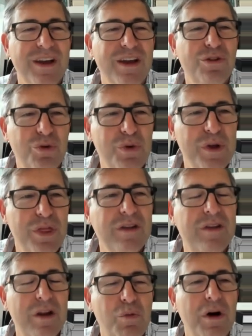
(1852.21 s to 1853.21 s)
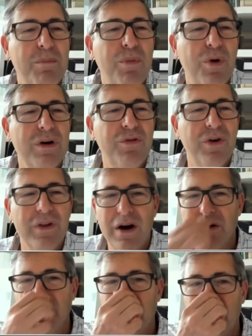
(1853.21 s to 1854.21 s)
in doing things that were important for
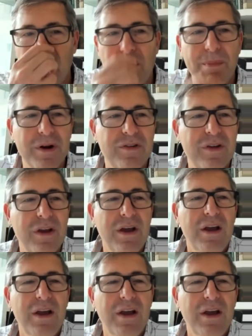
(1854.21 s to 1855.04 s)
their, their companies.